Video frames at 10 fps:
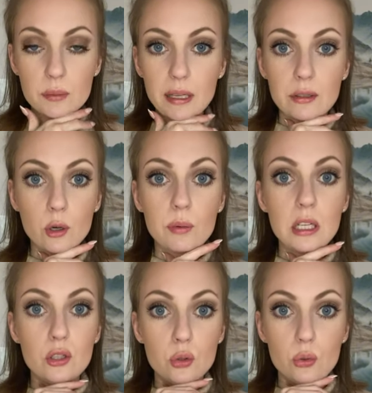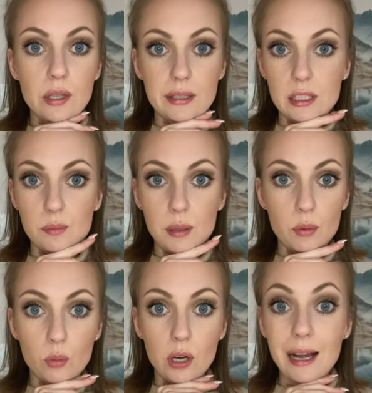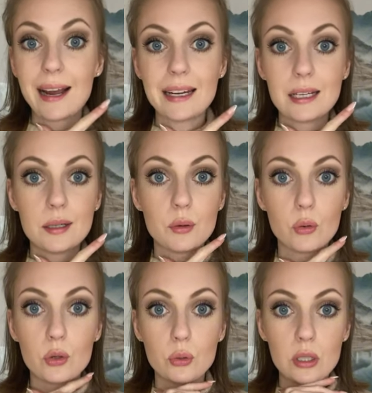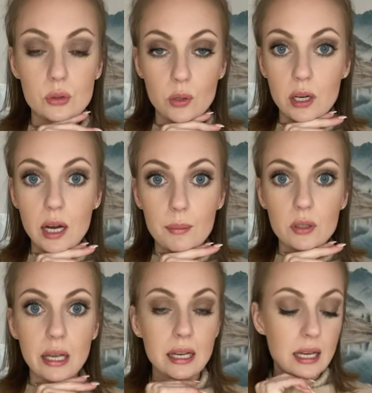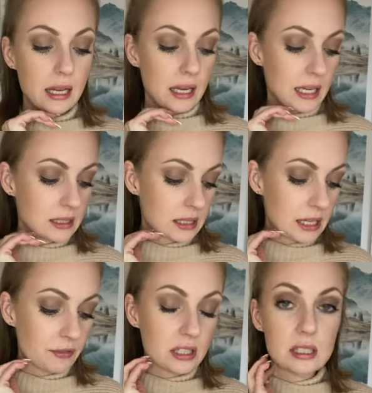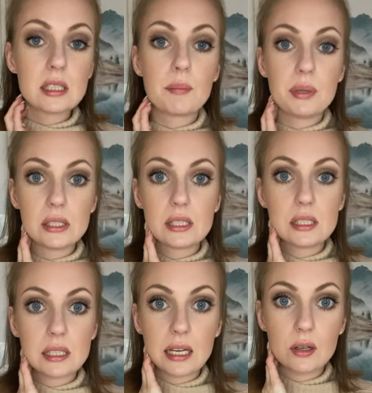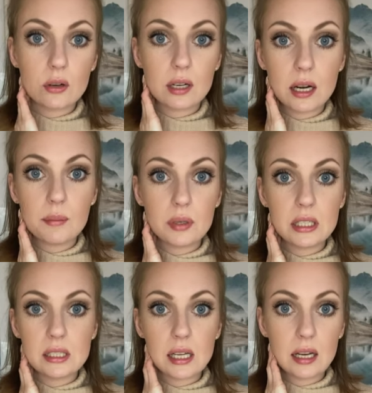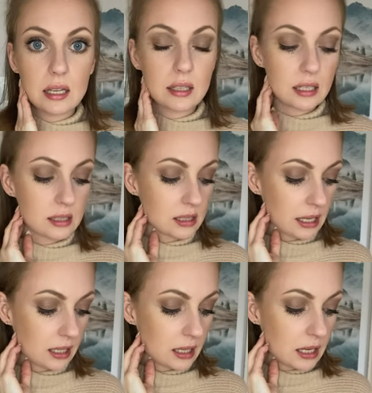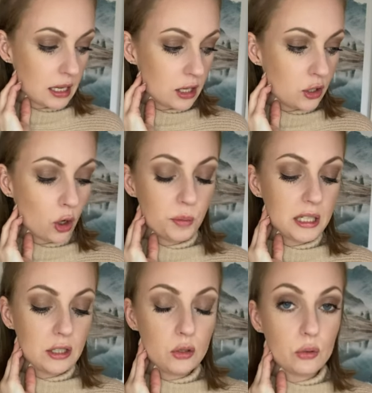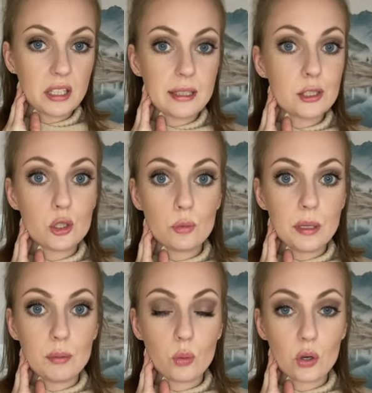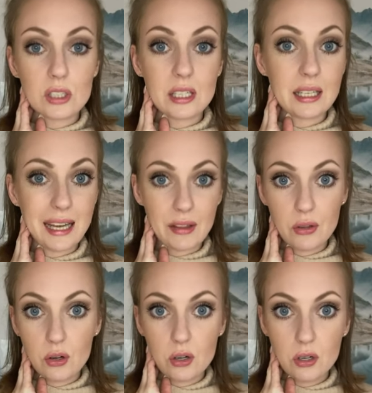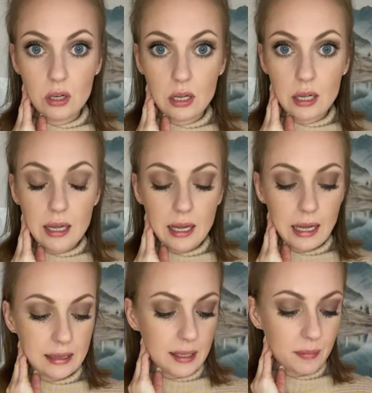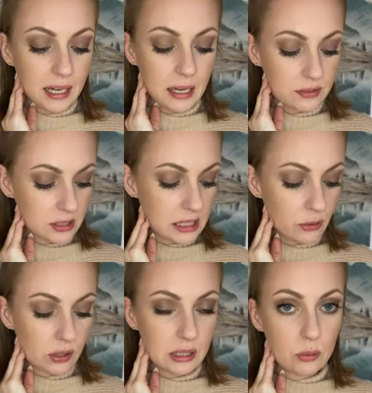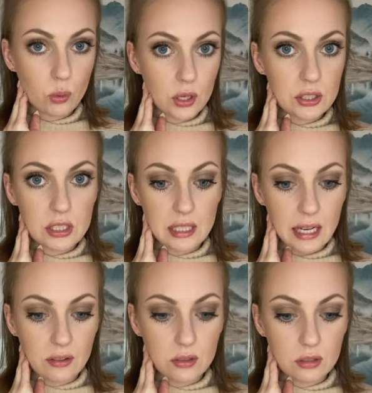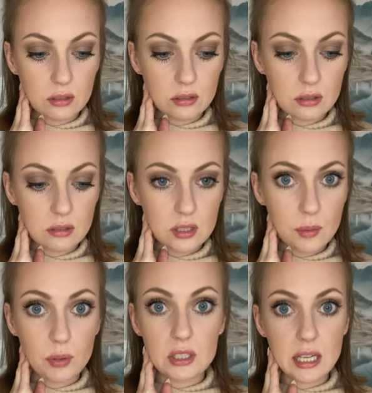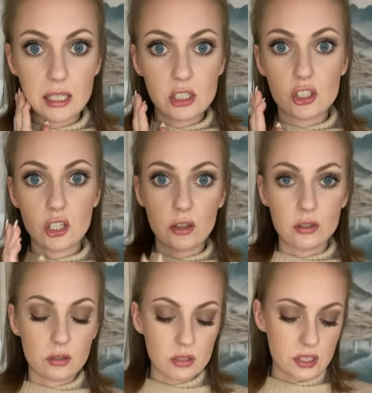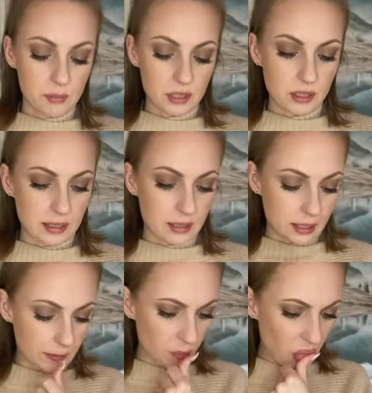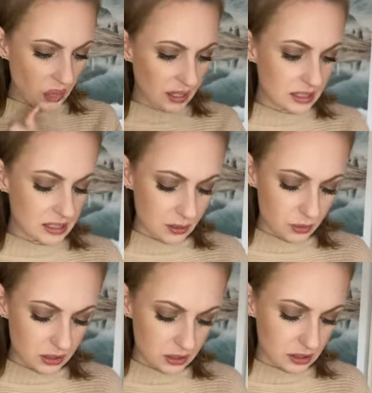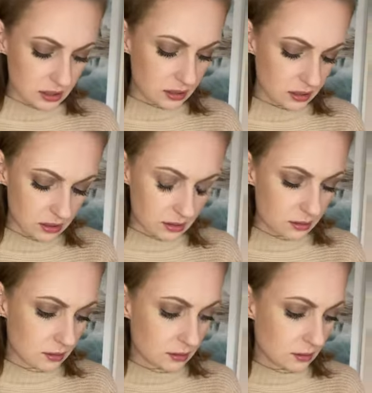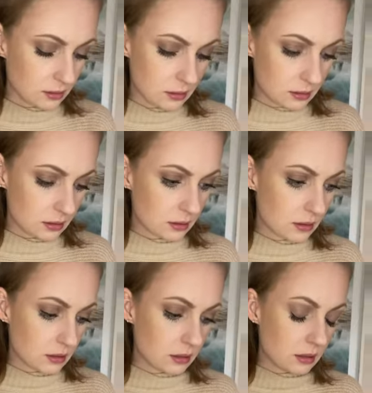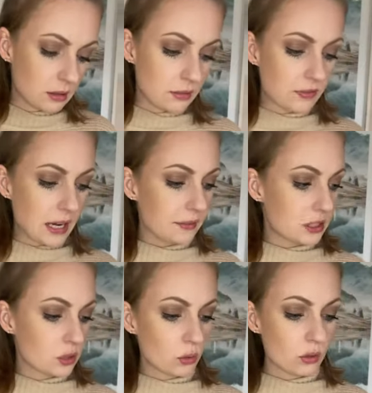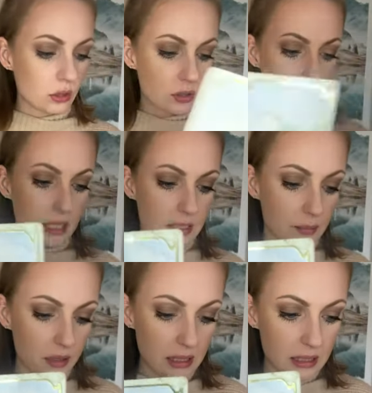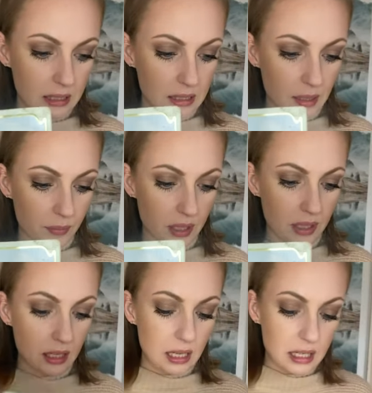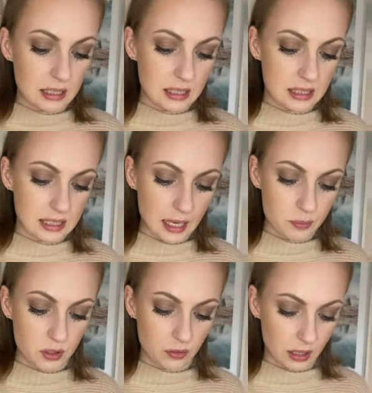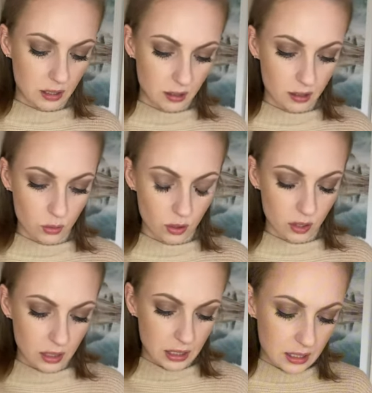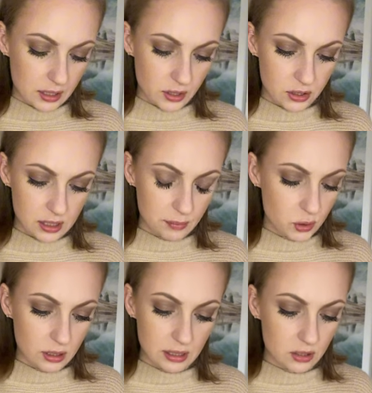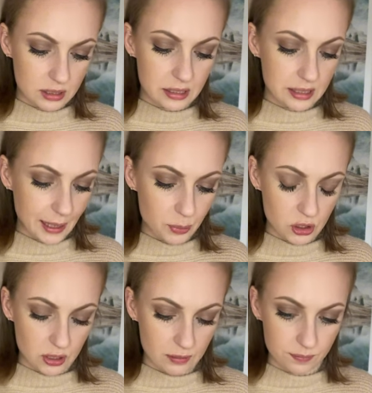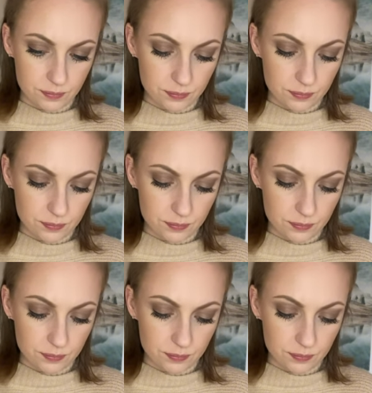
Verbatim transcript: Like nobody knew that these people were an item. No one knew these were a couple. Like if this is a business setting or a company setting, then it's like nobody knew that these two people were together and they might have secretly worked together to protect each other or something like that. Is that what this is? The Five of Swords. Yeah, somebody did something deceptive here or there's some sort of, there's deception.